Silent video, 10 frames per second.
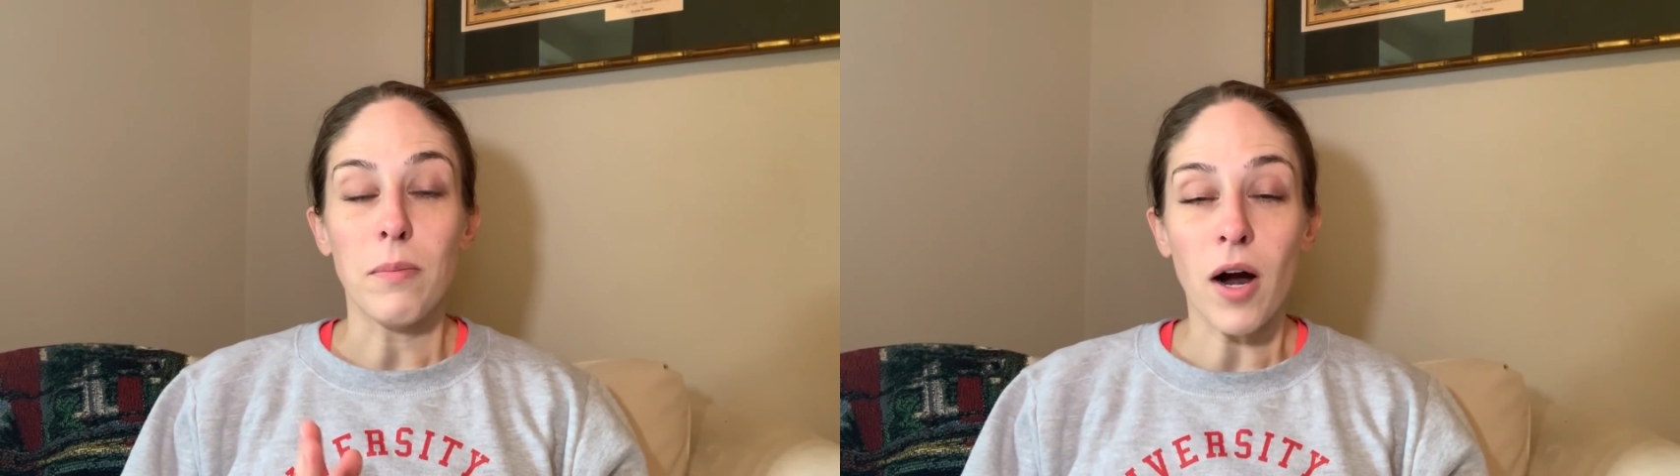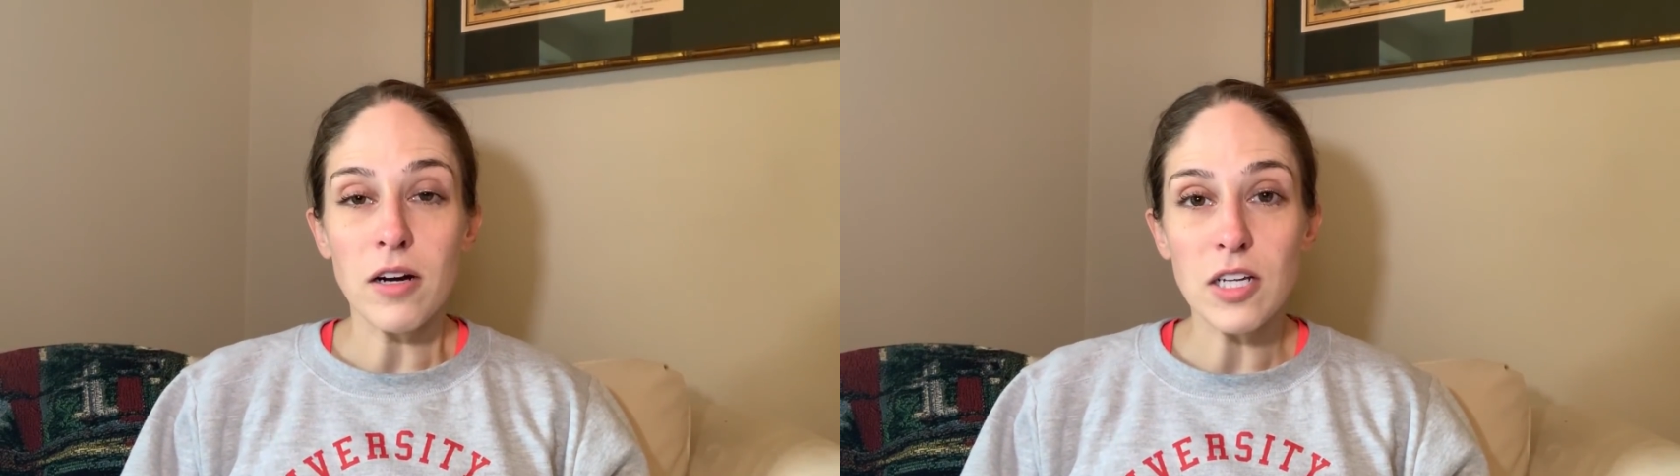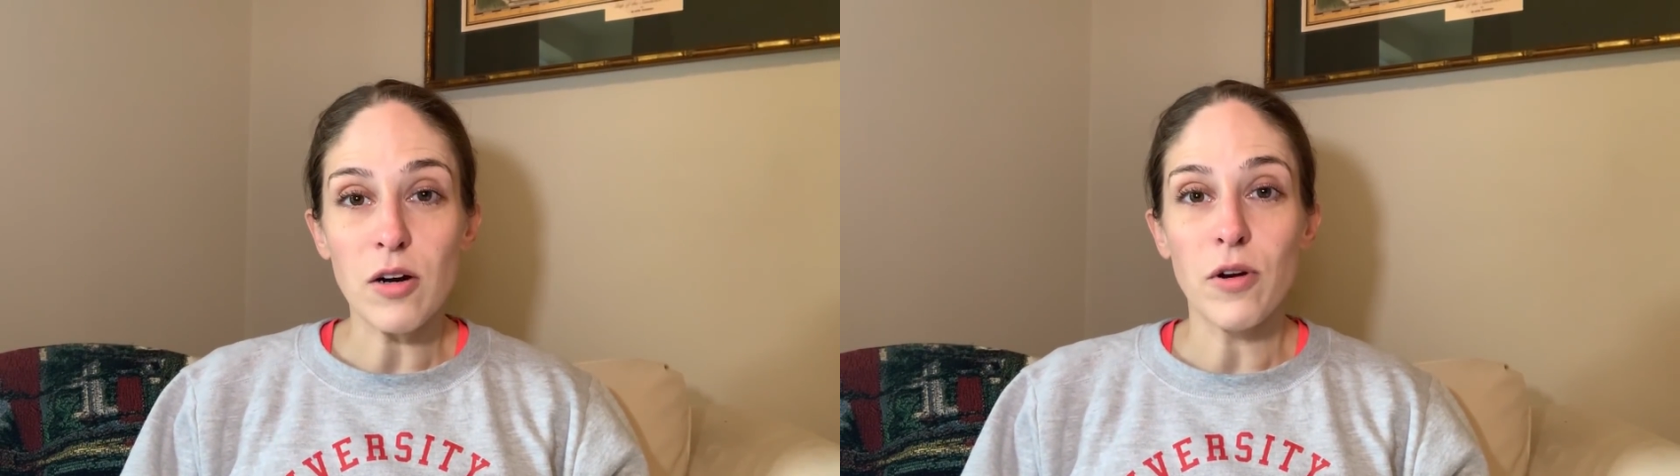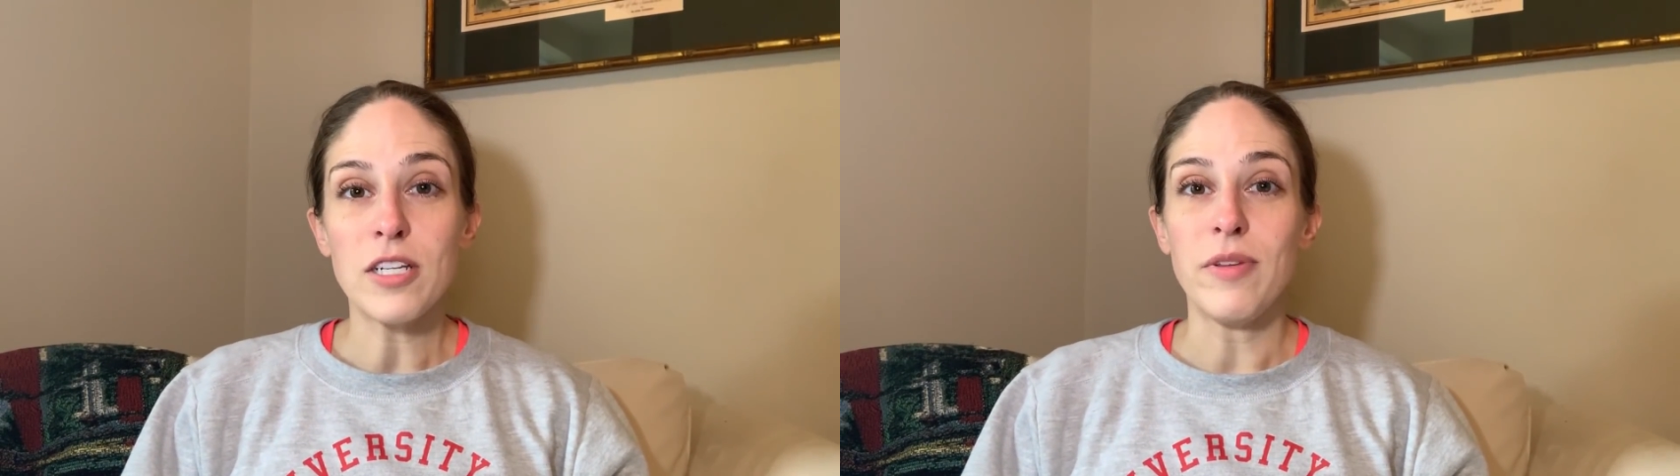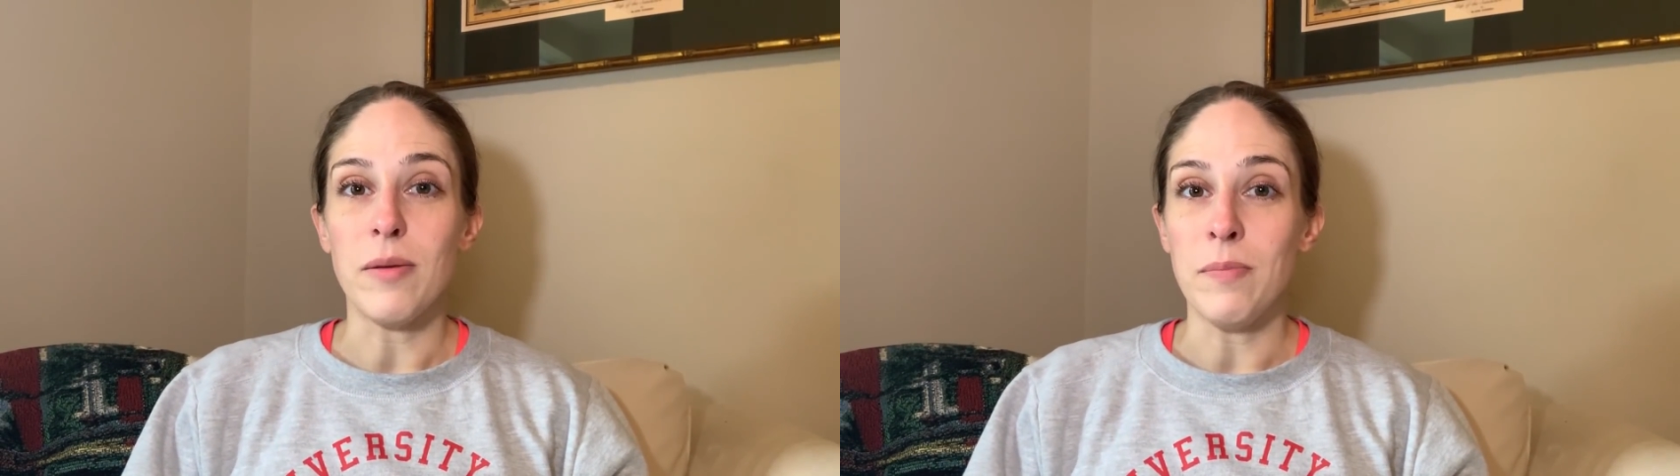parks are going
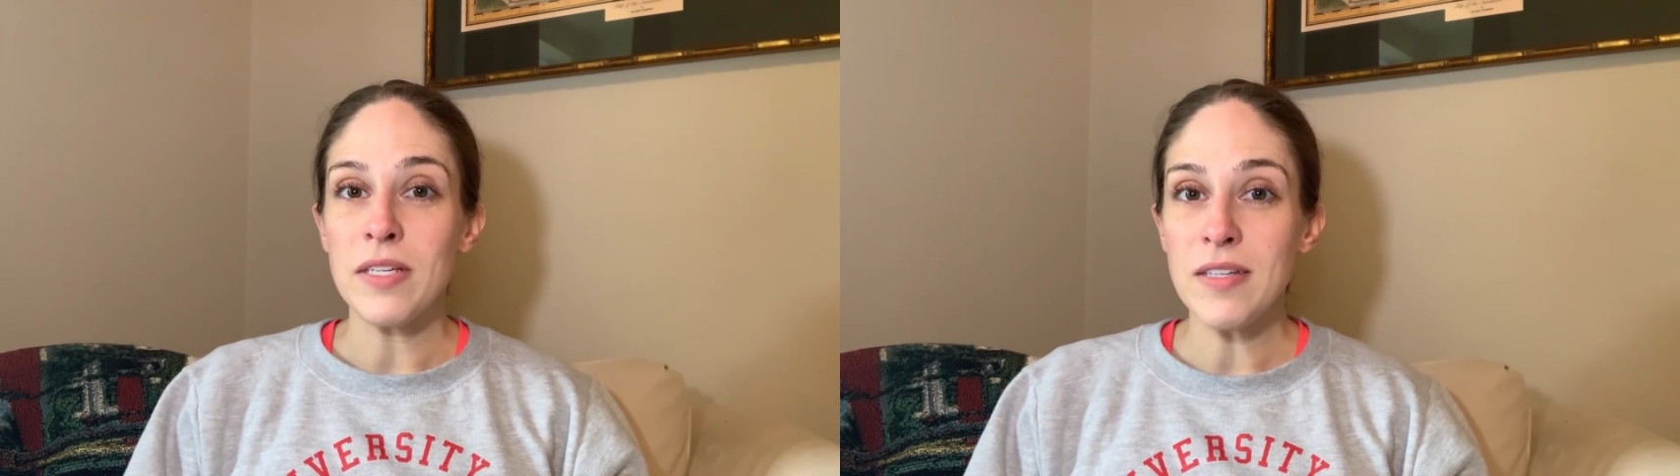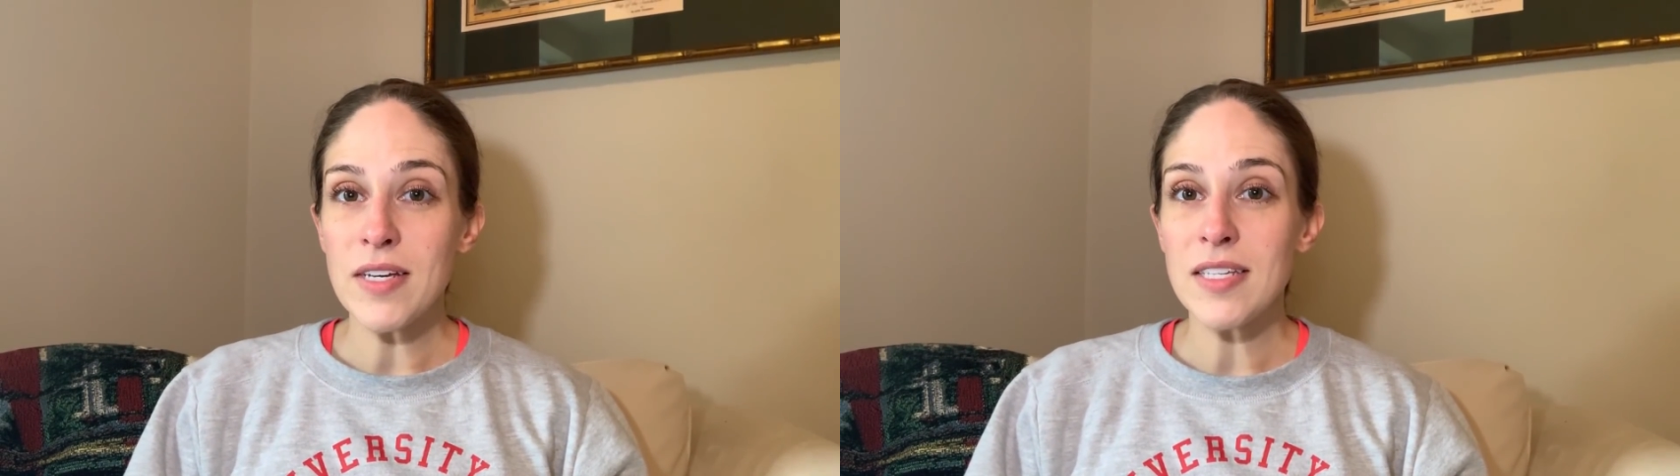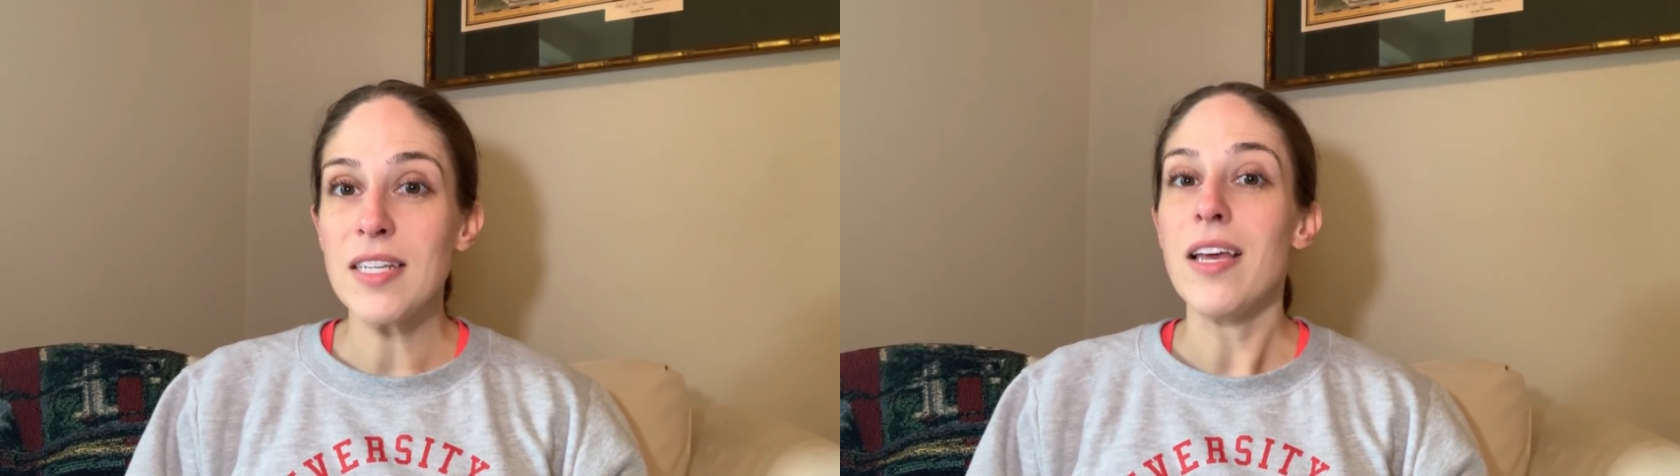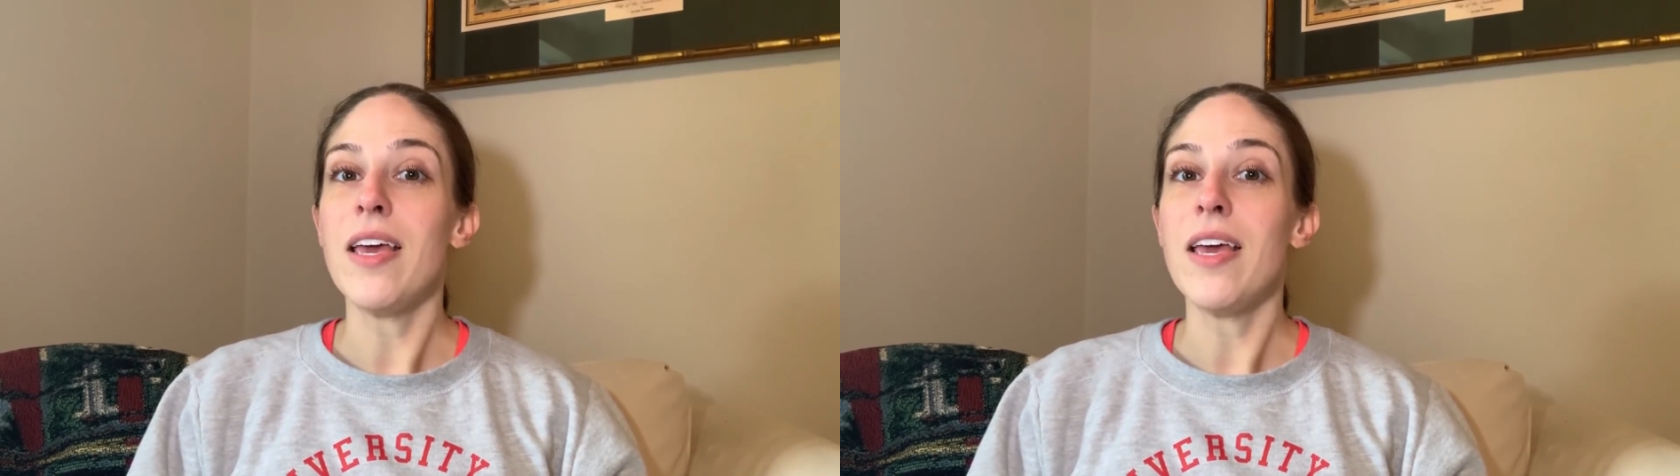to be the busiest